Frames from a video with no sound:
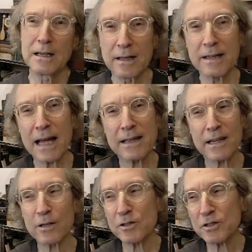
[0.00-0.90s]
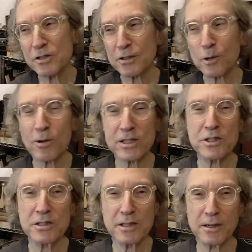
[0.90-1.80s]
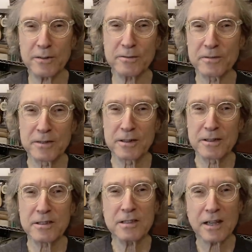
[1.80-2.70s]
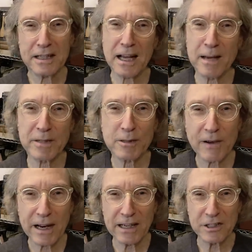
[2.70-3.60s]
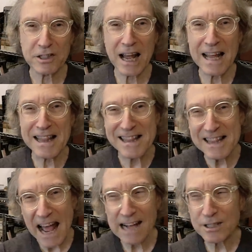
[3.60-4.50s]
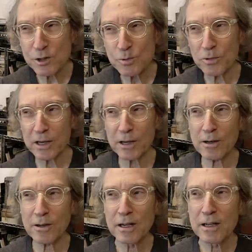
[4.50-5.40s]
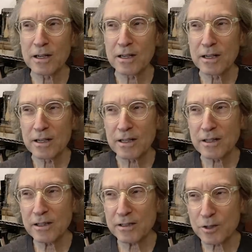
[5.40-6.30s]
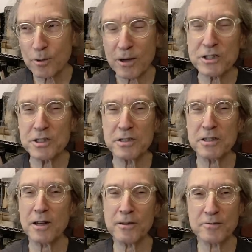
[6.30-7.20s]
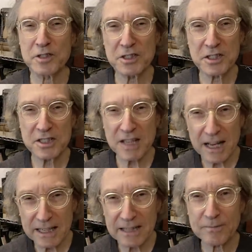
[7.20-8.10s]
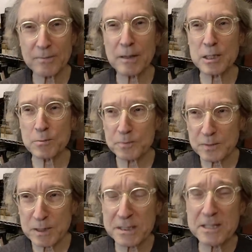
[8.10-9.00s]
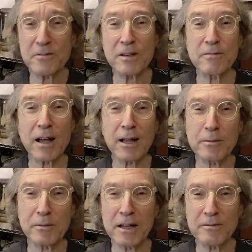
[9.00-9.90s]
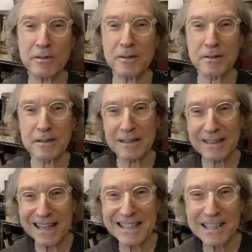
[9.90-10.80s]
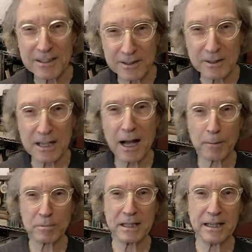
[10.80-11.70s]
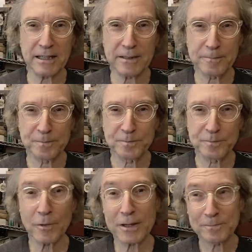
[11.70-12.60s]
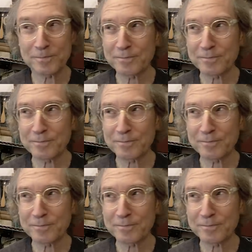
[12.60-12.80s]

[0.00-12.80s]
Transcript: Then there's the question of dynamic range. And that's where this question of setting a specific volume level gets a little complicated. Well,